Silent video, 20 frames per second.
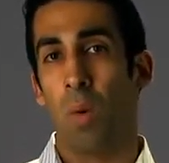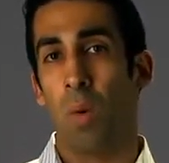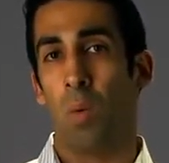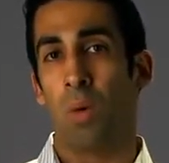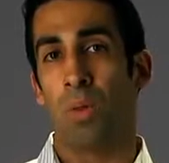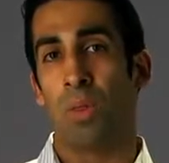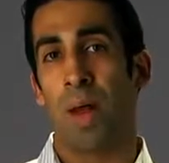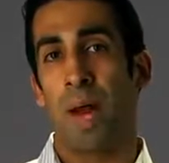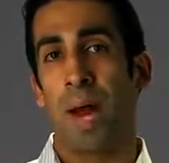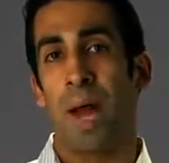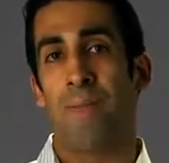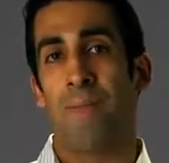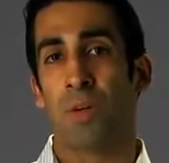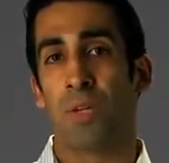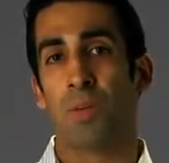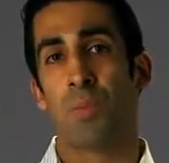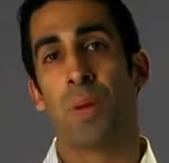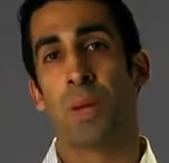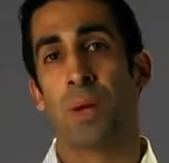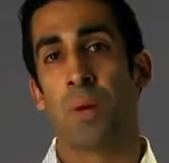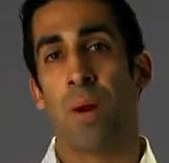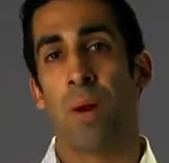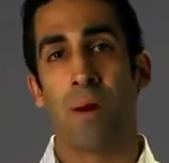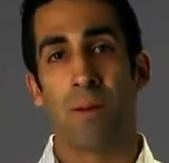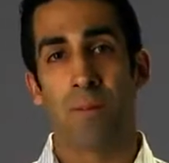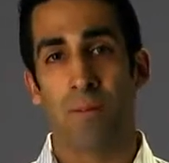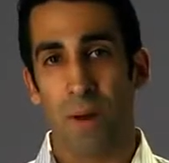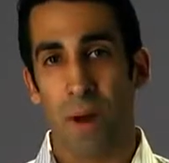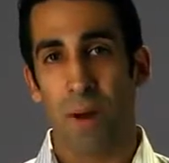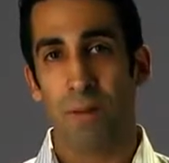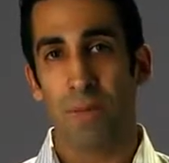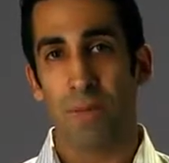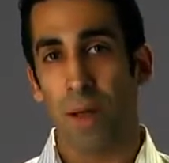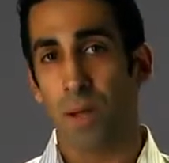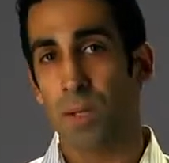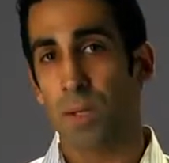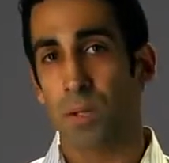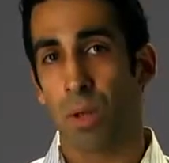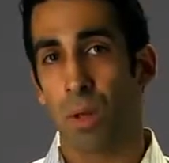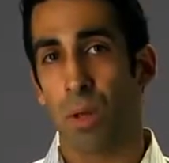with the average being around
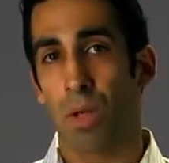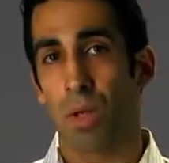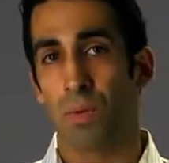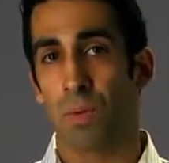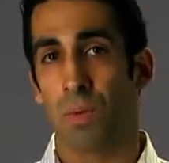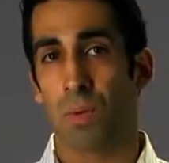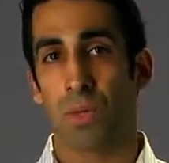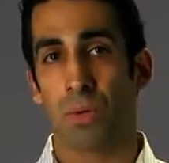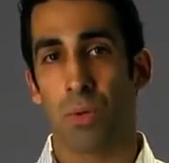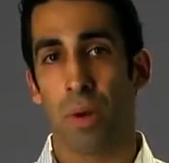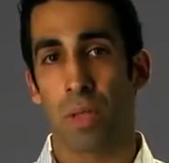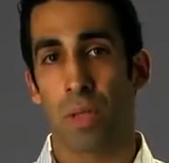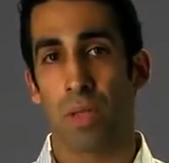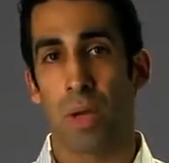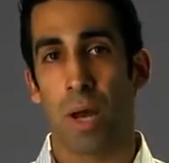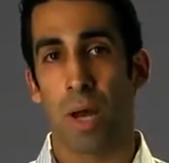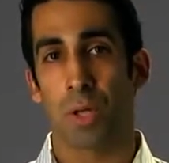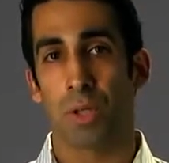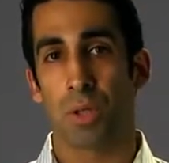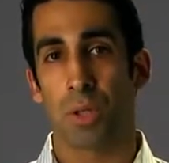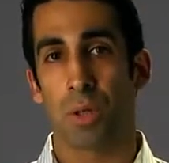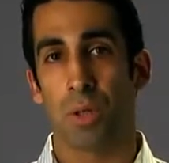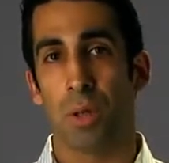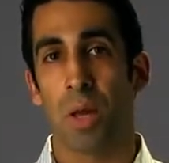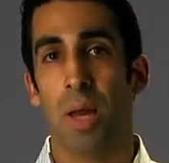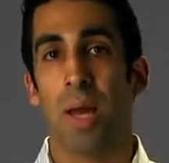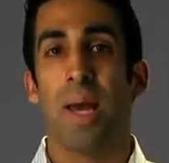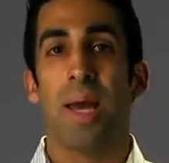$5,000 for this transaction.